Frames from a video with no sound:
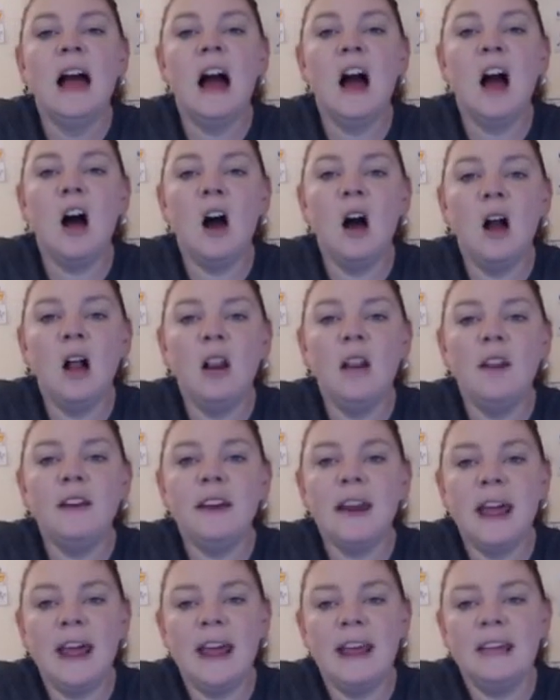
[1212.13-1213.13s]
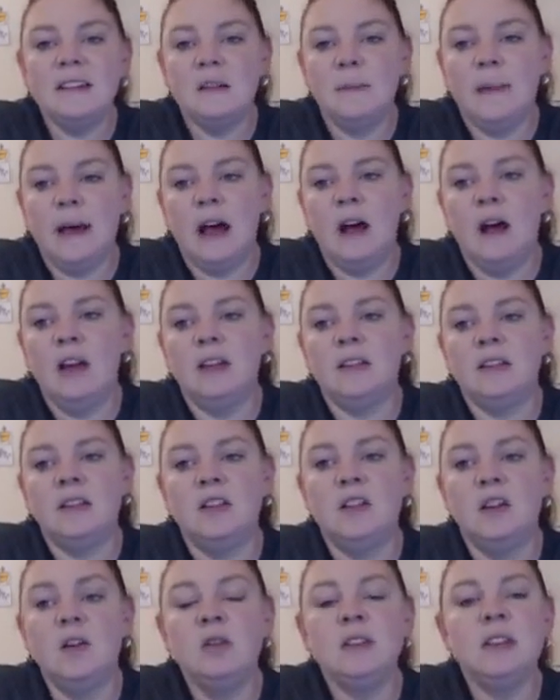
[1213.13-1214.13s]
All today is about is
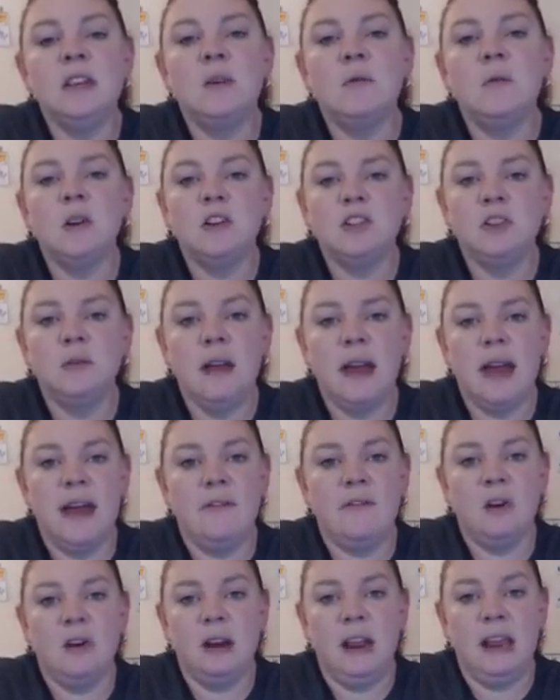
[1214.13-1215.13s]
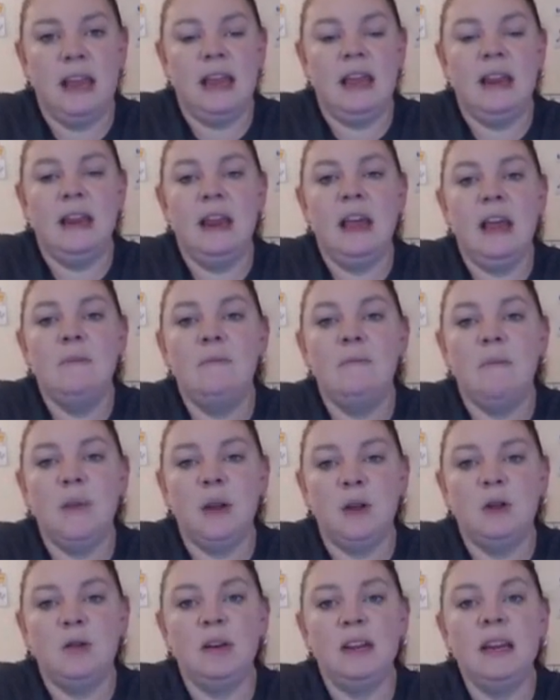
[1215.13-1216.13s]
using what you have on hand and
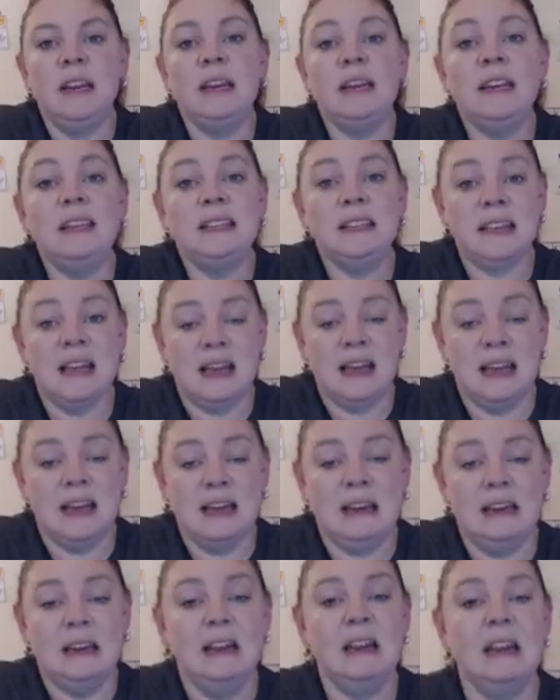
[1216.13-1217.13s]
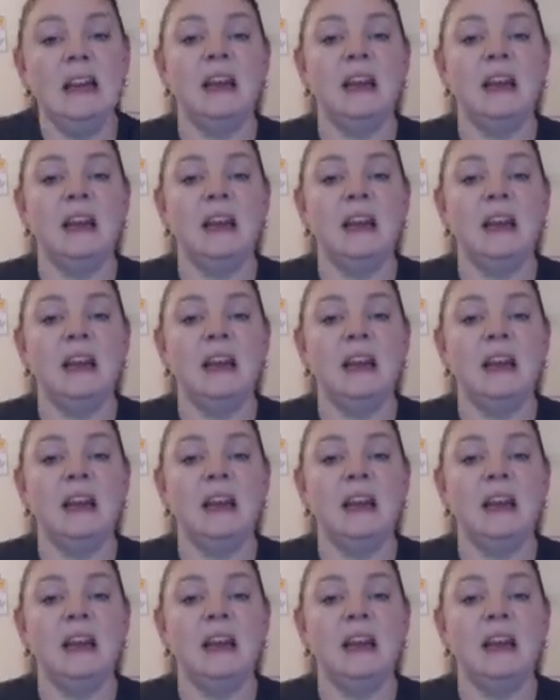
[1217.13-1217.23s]
building a design